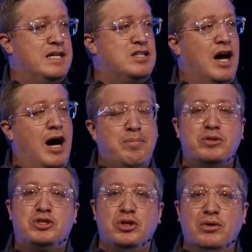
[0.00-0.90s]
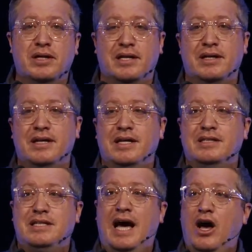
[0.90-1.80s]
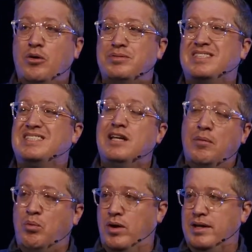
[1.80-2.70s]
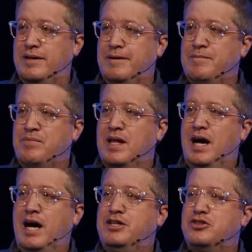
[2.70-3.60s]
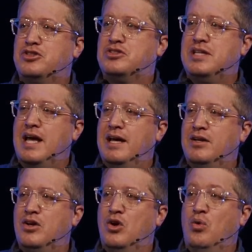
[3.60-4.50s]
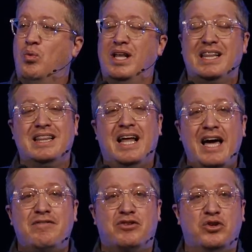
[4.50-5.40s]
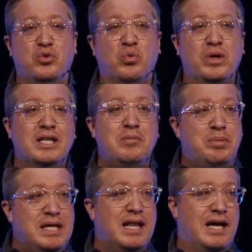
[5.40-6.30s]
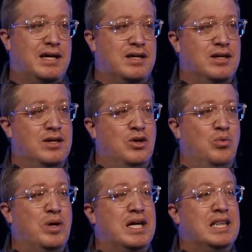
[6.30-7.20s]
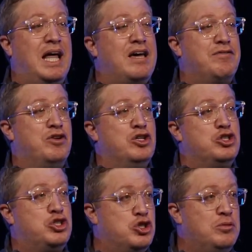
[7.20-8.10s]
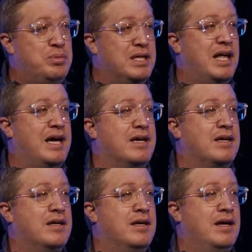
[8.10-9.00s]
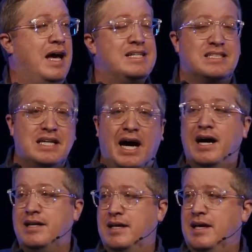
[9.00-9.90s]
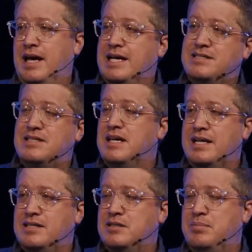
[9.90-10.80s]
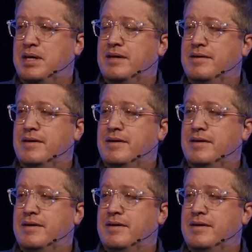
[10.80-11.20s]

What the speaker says: It's an opportunity to help someone understand what life could really be like, what life should be like as God has designed it to be.